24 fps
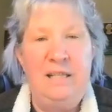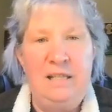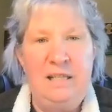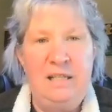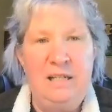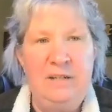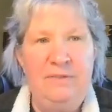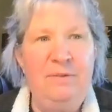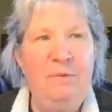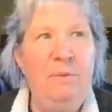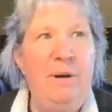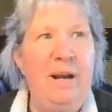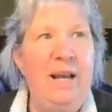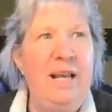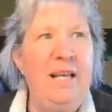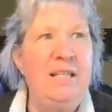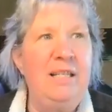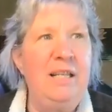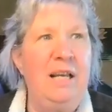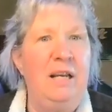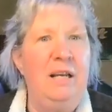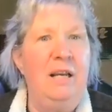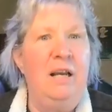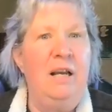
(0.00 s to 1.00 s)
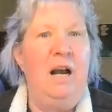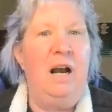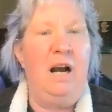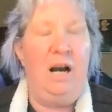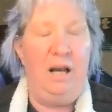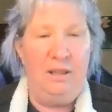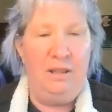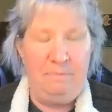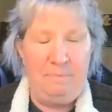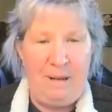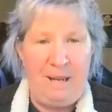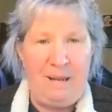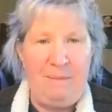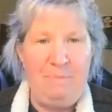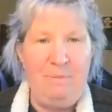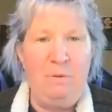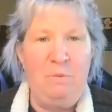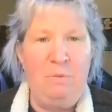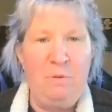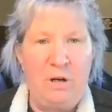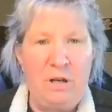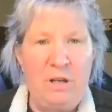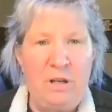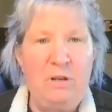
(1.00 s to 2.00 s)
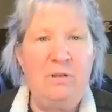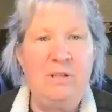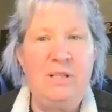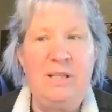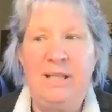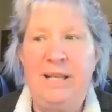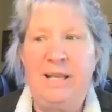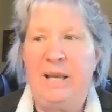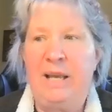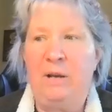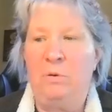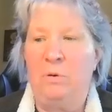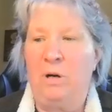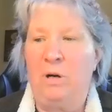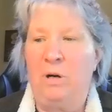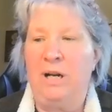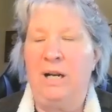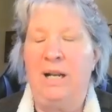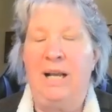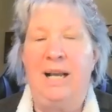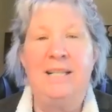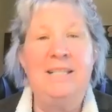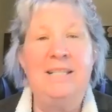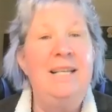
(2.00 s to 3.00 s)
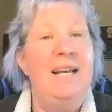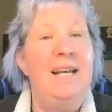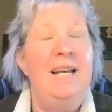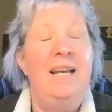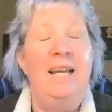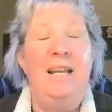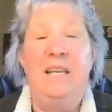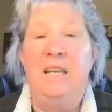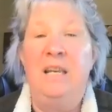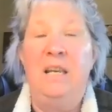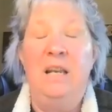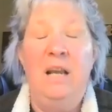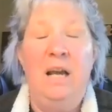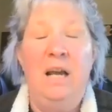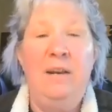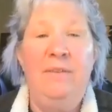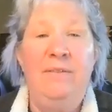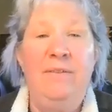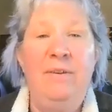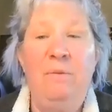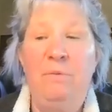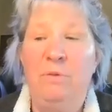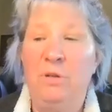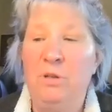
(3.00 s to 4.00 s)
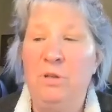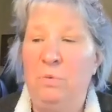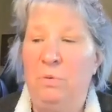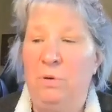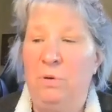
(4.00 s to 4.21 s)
different ways other people were using to get organized. None of it was